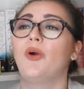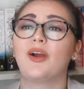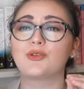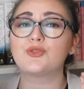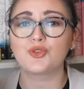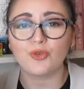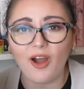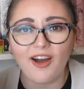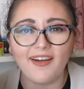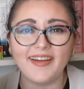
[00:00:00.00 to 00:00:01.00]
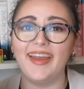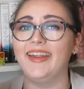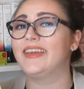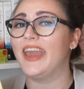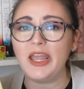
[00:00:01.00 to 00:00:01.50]
are strong
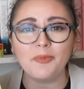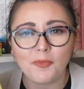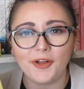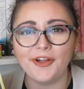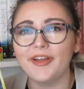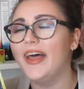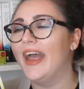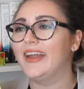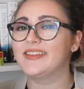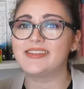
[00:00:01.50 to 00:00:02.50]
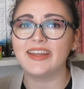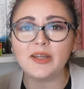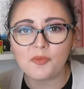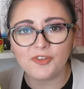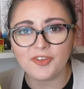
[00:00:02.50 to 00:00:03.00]
and capable and stand
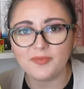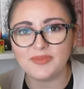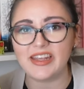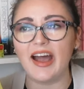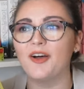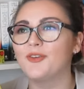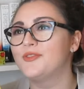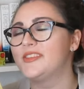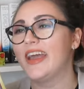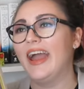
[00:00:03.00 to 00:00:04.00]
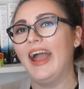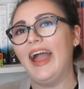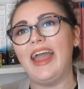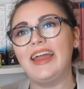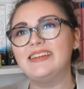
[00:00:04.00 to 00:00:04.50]
up for themselves.
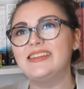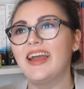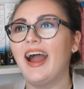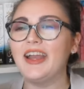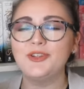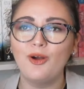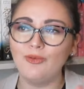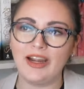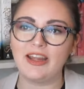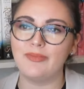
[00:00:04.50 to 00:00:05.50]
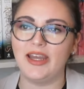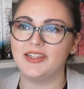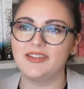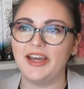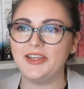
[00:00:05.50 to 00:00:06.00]
And I don't
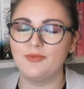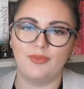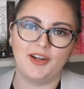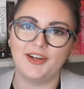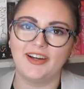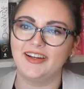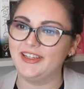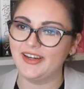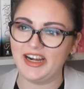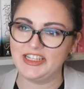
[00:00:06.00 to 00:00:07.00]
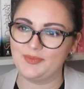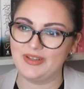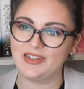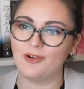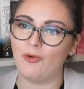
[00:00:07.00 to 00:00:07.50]
recommend that you murder your
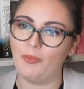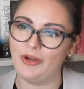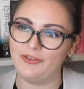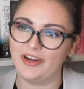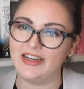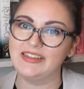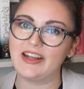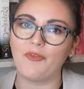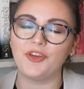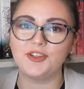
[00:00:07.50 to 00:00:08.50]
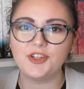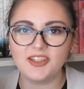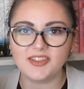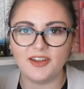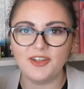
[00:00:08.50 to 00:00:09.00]
husband or boyfriend if he
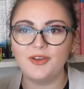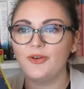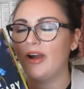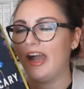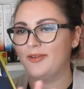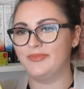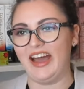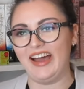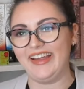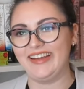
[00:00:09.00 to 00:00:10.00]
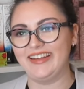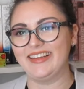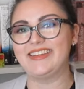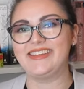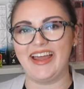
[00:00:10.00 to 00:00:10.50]
cheats on you. I'm not
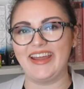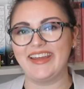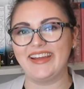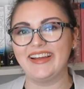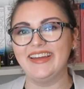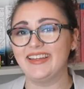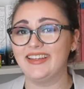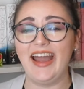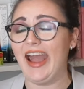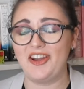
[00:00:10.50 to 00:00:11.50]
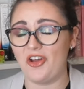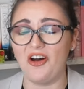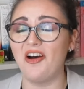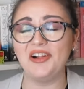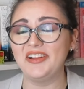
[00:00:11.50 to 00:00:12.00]
saying at
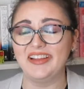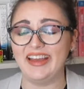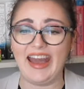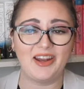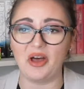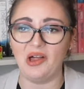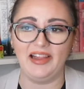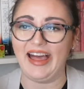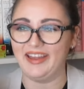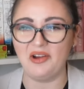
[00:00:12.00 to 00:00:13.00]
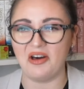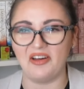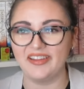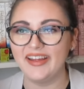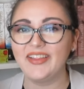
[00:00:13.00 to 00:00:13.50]
all
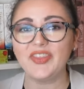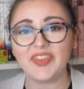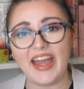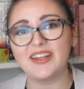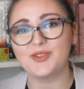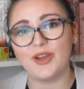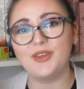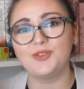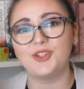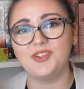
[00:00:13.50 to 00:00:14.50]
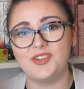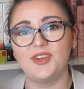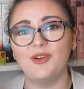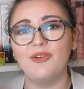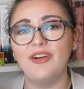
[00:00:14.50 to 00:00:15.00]
that that is what you should
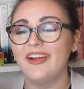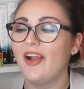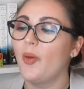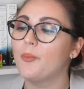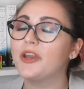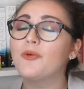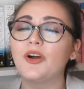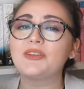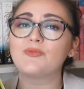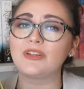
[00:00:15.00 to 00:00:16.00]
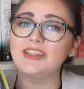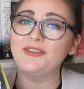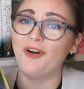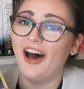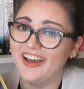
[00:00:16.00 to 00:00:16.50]
do. But it was really
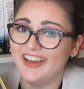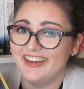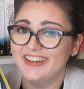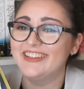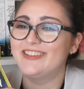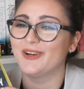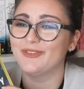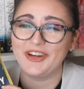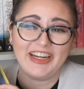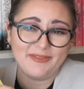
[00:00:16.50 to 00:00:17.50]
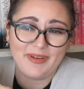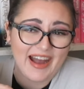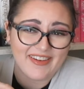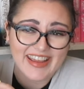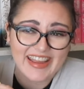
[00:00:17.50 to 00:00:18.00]
fun to read
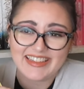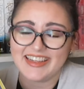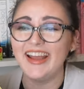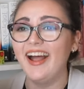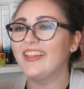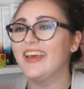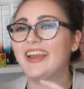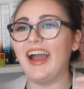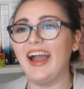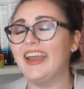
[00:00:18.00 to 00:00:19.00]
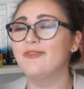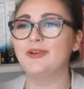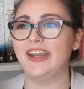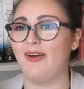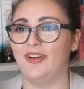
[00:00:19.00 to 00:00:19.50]
about it. Like, I
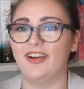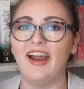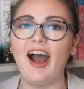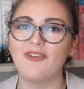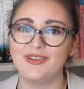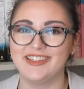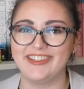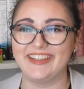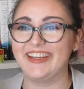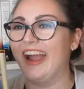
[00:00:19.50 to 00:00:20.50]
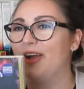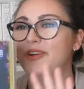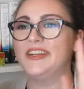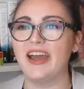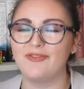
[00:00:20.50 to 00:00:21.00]
would never, obviously, I
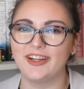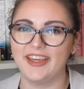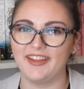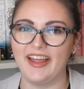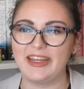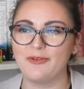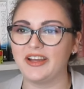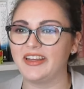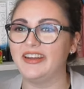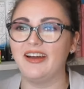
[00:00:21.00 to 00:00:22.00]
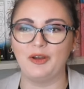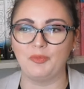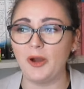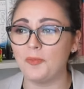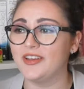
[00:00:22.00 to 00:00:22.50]
would never kill anyone on
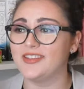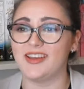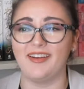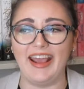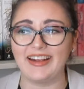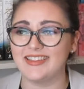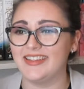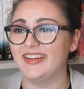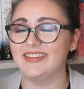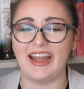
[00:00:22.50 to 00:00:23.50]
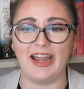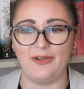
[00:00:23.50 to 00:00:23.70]
purpose, on accident.